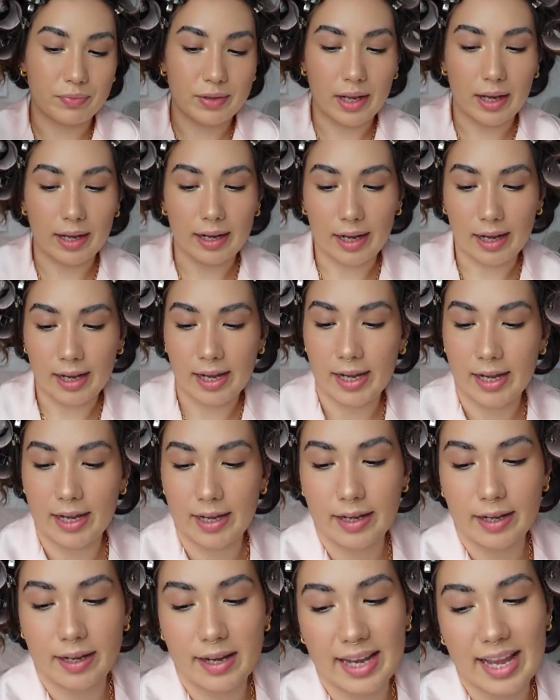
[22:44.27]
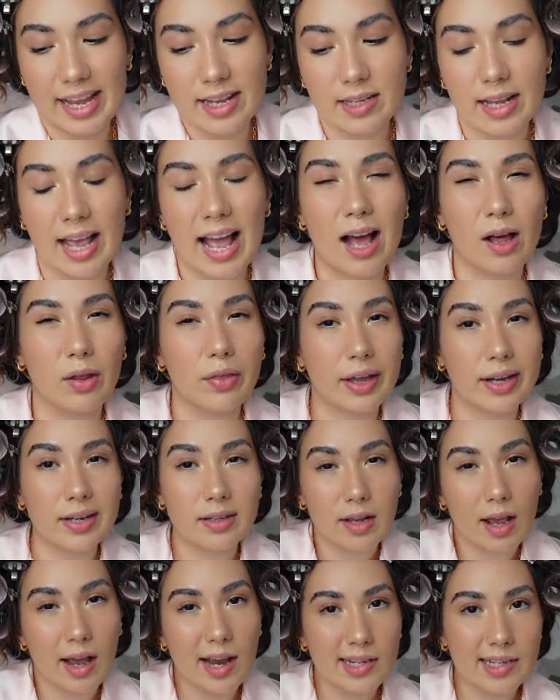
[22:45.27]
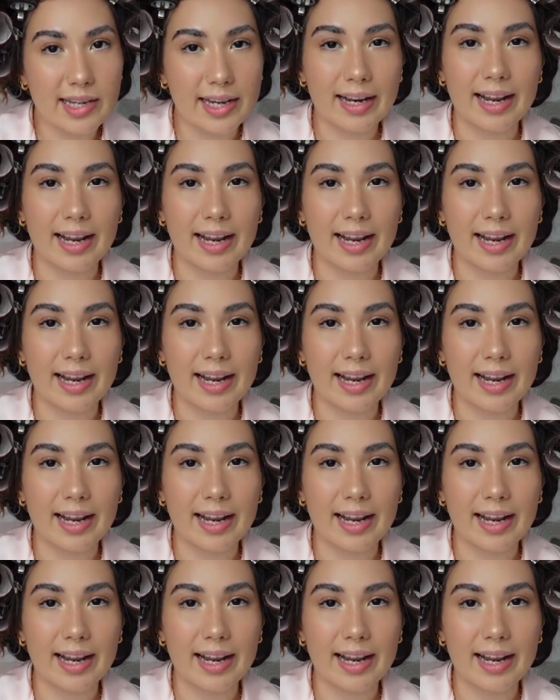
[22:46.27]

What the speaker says: I guess, health anxiety,